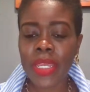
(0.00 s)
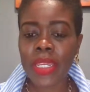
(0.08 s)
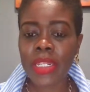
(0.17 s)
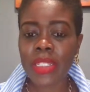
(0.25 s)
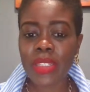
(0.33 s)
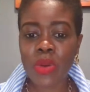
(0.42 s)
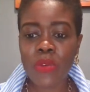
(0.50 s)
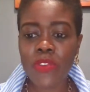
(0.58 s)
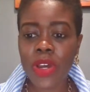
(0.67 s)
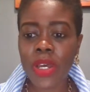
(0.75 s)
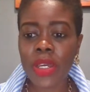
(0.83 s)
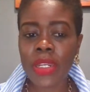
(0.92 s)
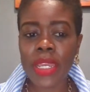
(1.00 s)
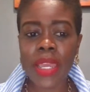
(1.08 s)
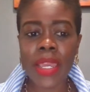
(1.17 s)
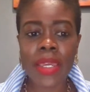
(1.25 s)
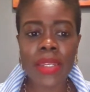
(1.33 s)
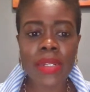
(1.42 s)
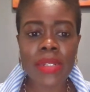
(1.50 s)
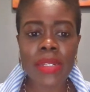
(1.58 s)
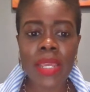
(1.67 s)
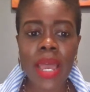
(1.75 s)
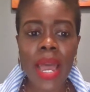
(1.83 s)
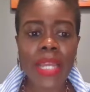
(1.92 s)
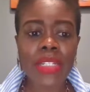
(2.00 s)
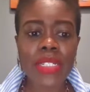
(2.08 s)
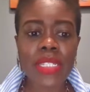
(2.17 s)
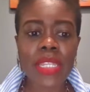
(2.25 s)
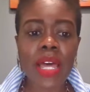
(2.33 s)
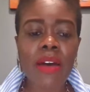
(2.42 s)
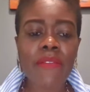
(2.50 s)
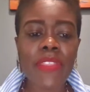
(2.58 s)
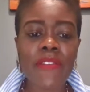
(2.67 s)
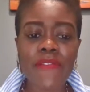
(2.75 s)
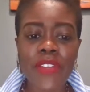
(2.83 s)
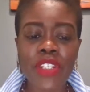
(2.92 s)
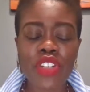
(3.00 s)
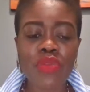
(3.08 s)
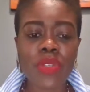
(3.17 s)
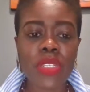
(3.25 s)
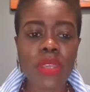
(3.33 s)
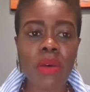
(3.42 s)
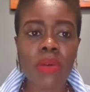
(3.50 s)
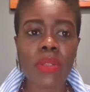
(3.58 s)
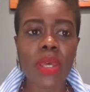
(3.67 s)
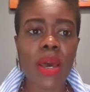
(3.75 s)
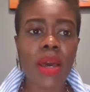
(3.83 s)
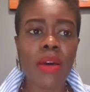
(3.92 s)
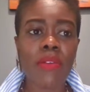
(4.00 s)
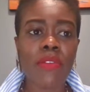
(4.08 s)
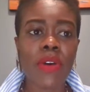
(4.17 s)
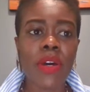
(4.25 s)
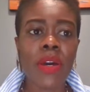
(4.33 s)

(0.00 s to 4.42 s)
And it's so fun. And I just love the finished result of